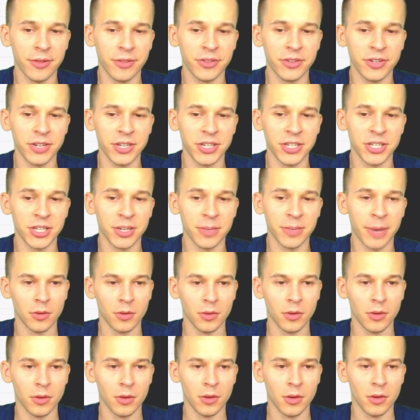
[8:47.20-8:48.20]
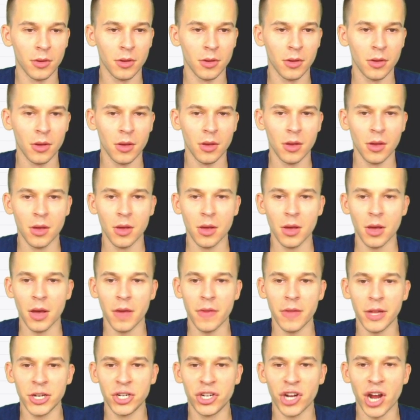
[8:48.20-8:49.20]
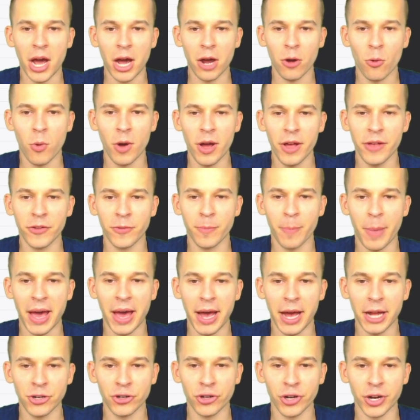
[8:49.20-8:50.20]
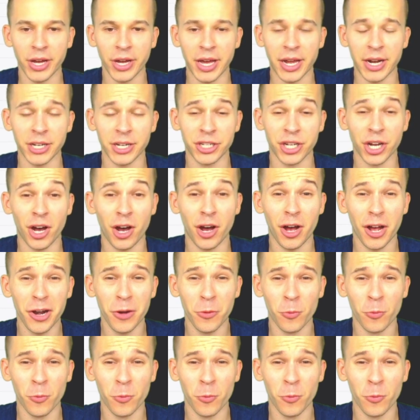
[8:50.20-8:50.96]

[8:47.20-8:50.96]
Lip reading: a decent amount. And then Jacquez Patrick got a ton of